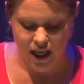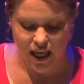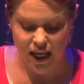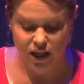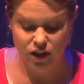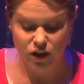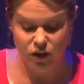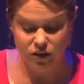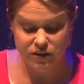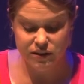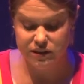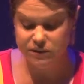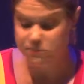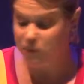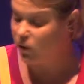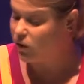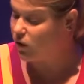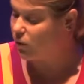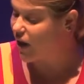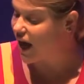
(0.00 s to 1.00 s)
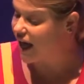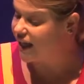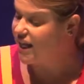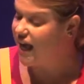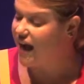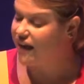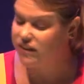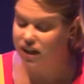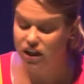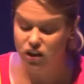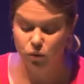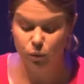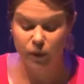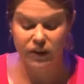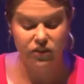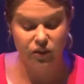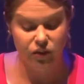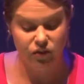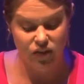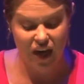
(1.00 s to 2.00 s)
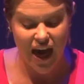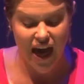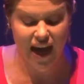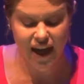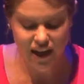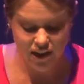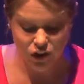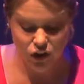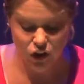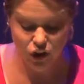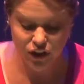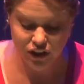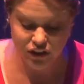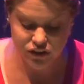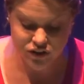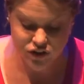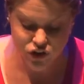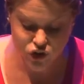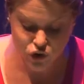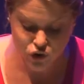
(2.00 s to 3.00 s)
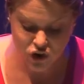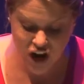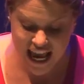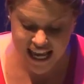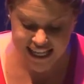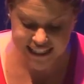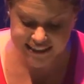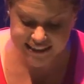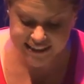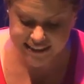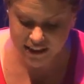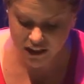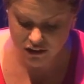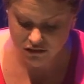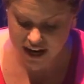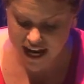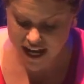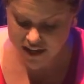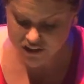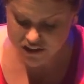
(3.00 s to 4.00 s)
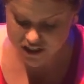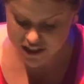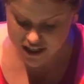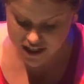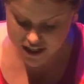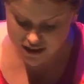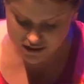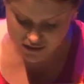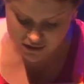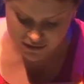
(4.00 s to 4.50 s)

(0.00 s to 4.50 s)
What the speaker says: And use the smaller one, and then with that, you can just trace around it.